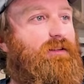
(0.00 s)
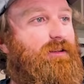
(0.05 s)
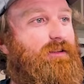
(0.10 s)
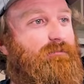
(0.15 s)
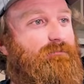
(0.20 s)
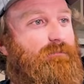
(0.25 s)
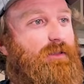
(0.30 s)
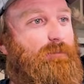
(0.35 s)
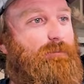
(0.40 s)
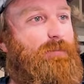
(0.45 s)
The
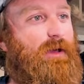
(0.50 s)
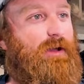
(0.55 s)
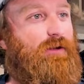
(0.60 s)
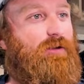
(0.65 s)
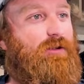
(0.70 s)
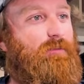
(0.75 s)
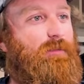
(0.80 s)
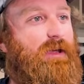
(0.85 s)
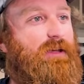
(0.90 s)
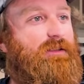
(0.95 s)
better
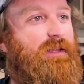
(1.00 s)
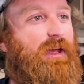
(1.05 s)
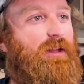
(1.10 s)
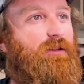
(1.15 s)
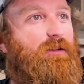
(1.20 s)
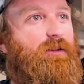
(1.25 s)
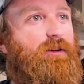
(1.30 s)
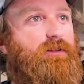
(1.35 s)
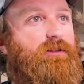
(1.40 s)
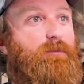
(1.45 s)
you make
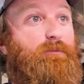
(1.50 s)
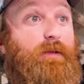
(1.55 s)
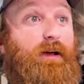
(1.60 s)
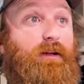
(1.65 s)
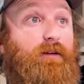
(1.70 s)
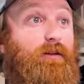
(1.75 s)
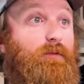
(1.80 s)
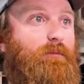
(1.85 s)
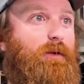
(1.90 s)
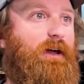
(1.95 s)
that look, the
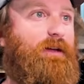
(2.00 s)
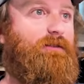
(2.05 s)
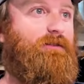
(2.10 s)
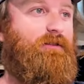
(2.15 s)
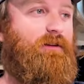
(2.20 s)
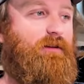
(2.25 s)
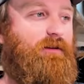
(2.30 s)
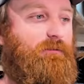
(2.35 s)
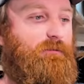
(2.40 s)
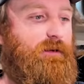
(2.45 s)
better your bites
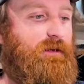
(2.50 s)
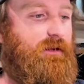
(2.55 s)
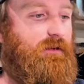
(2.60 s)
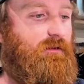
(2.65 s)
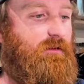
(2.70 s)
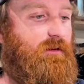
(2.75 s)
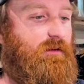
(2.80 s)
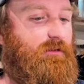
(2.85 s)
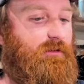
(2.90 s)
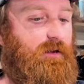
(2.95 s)
are gonna be
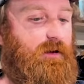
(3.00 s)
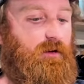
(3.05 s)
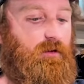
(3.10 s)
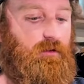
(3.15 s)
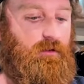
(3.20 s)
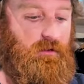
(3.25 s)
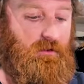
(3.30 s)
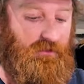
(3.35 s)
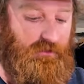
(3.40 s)
on there.